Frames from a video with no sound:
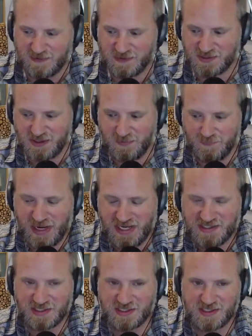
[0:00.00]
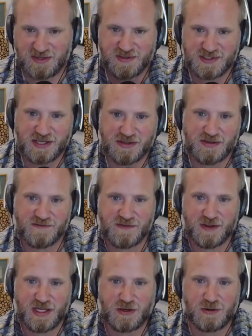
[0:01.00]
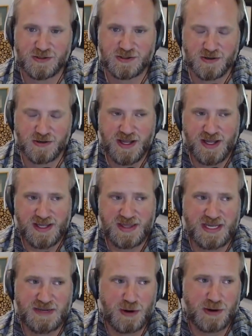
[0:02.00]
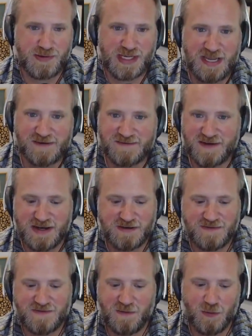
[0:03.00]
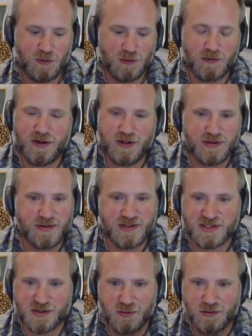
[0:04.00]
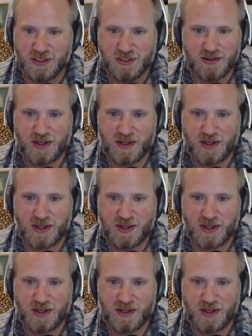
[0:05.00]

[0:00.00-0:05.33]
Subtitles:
There's amazing stuff that's out there for the Land Cruiser that you probably can't find for the Sequoia and